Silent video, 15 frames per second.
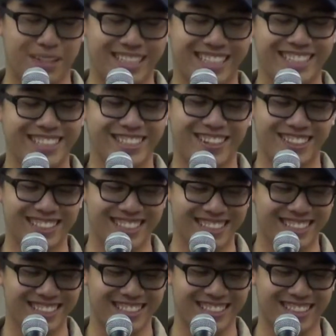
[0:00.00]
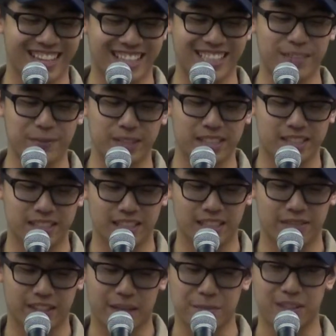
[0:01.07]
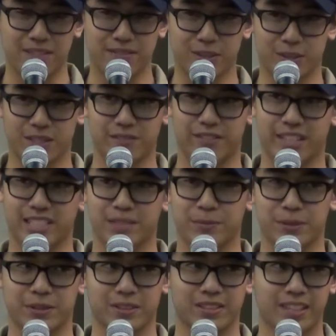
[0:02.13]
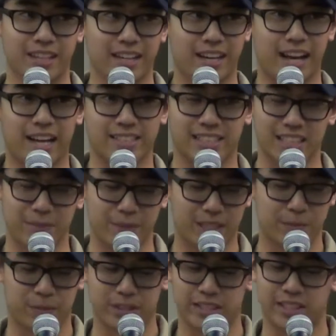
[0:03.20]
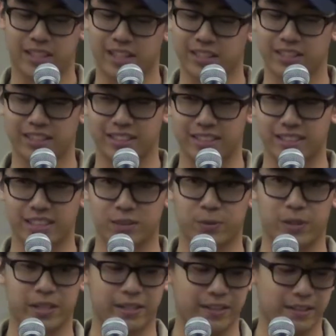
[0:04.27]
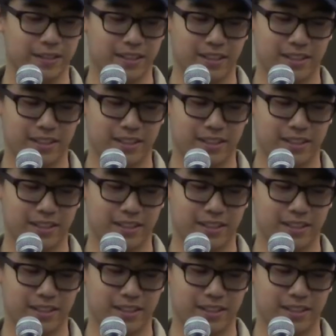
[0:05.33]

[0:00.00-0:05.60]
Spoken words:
My kindergarten teacher handed me a sheet of empty fruits and vegetables, asking me to breathe color into each one.